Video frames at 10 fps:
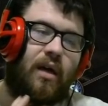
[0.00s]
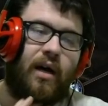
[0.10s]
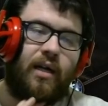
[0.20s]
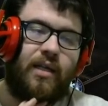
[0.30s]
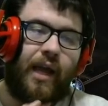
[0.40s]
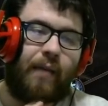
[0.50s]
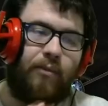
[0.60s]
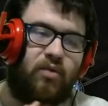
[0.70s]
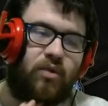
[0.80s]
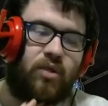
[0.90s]
on
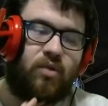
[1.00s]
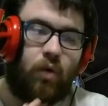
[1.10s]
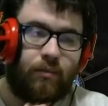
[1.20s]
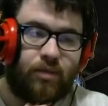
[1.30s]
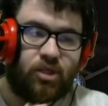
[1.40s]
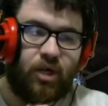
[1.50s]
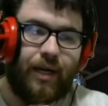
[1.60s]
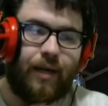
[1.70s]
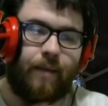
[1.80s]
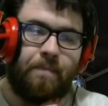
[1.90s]
damage with Swarm Strike,